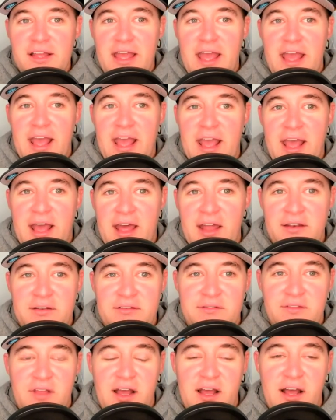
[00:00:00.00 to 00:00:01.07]
And
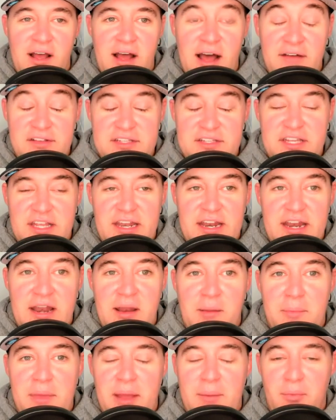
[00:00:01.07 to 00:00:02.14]
obviously it ended
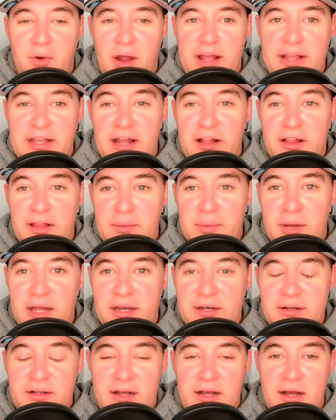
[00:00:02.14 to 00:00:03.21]
up being Brian Kelly, but
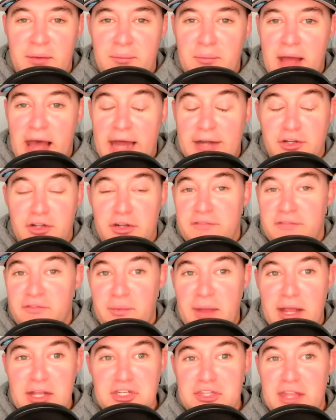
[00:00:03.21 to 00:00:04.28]
had good
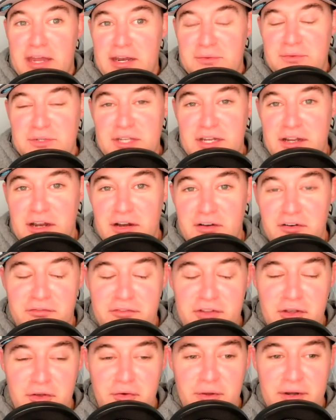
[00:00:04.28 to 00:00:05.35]
information that he was going to
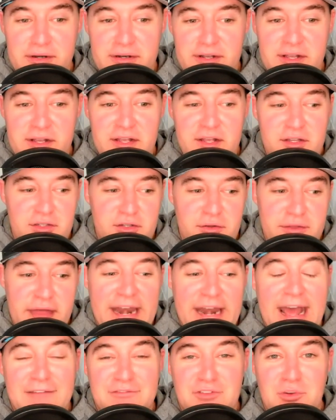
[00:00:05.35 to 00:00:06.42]
interview and do
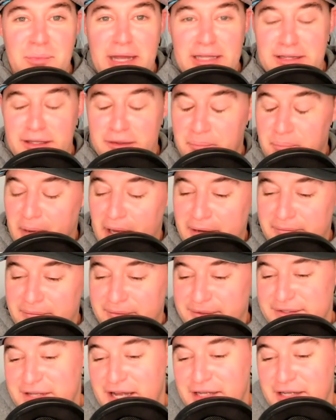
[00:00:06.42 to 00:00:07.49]
that after Bedlam. But
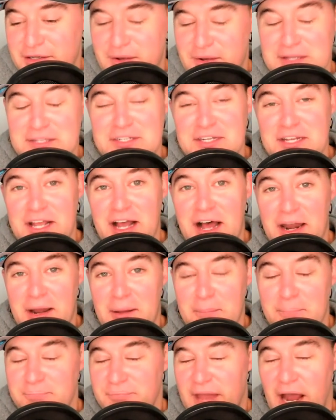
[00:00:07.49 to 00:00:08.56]
instead, USC got
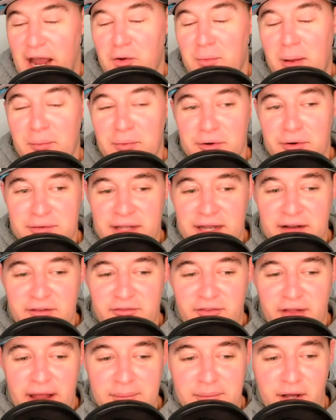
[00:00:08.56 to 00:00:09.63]
him. I remember getting
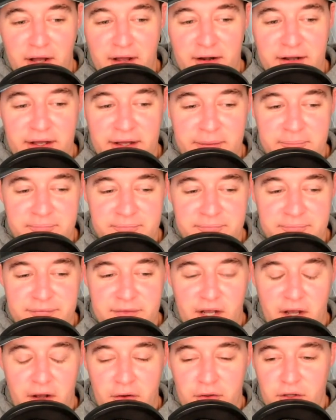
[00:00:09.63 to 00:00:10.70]
flamed on
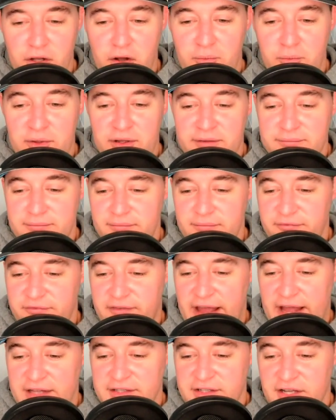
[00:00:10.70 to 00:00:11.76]
Oklahoma
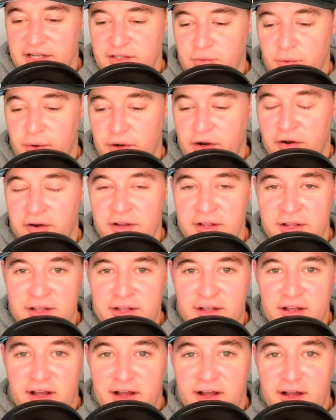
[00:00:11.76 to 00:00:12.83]
fans on Twitter
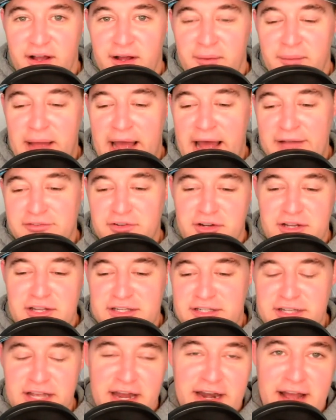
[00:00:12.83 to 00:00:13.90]
after he
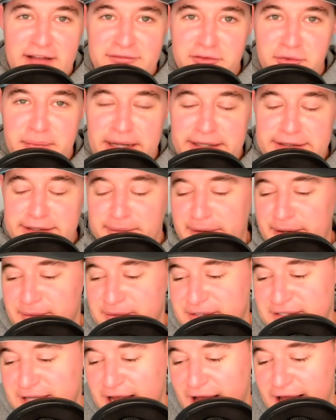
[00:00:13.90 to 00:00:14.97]
said after Bedlam he was
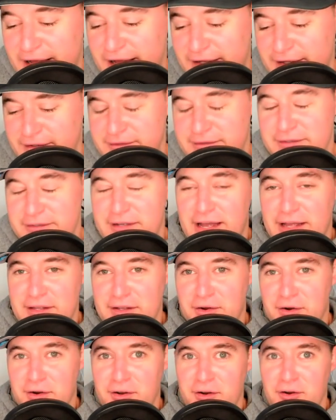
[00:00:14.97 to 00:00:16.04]
staying at,
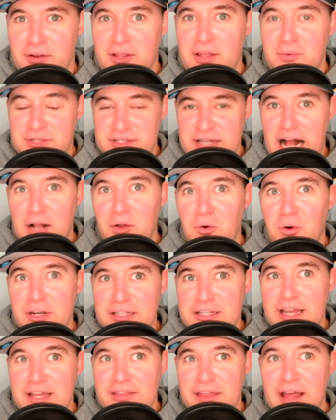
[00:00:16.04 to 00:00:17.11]
or he was not going to
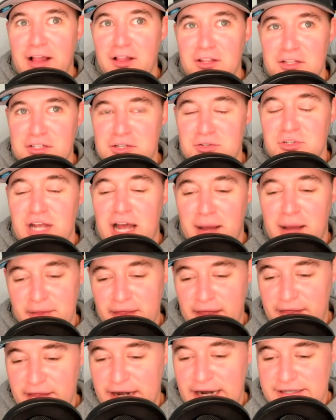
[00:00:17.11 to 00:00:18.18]
take the LSU job. And
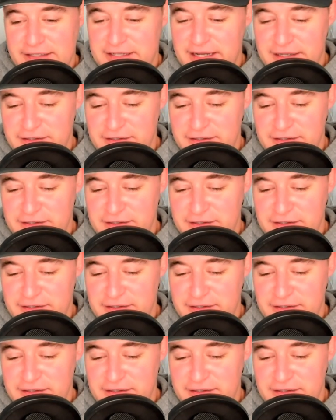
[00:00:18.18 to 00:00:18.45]
then the next day